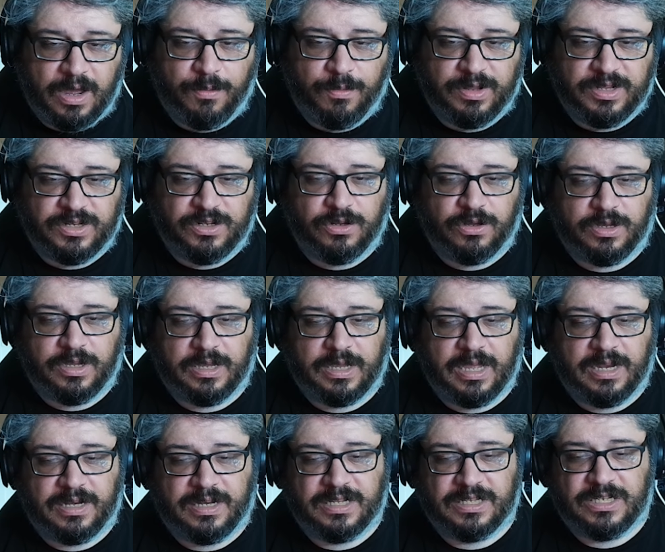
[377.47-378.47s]
Now, we're looking
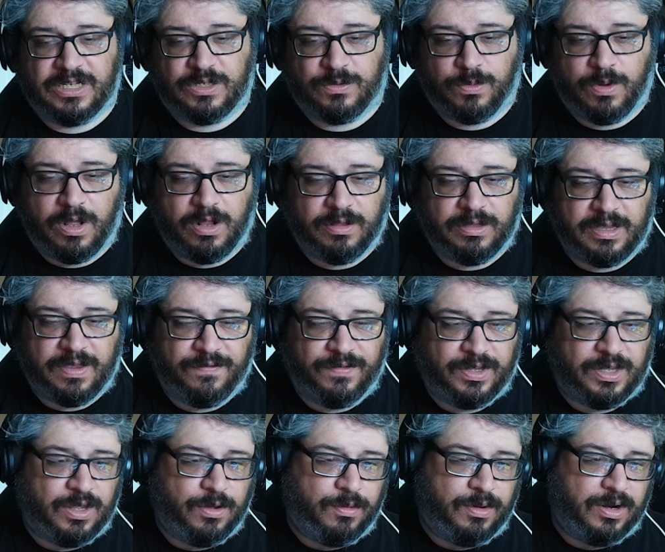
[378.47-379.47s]
at this as well,
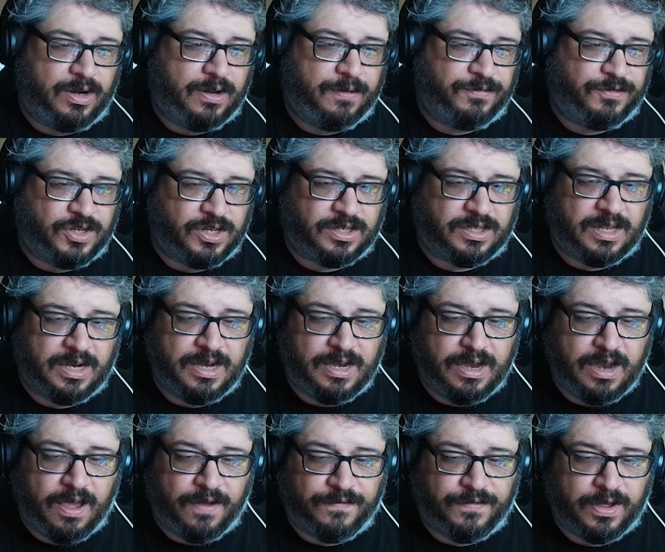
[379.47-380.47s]
giving you just
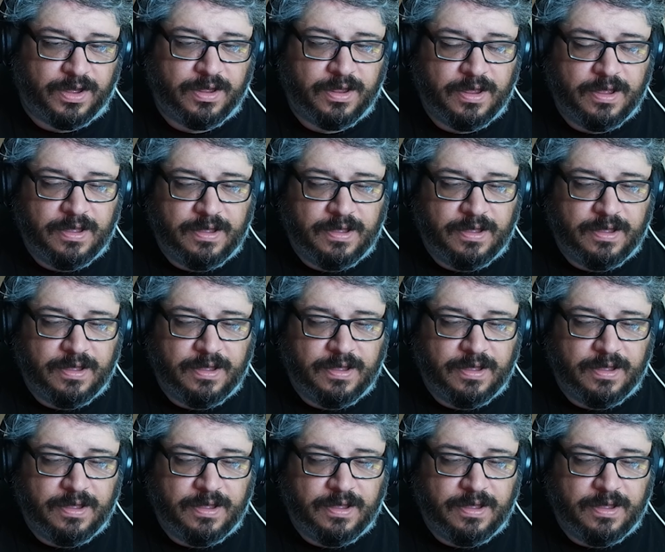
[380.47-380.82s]
another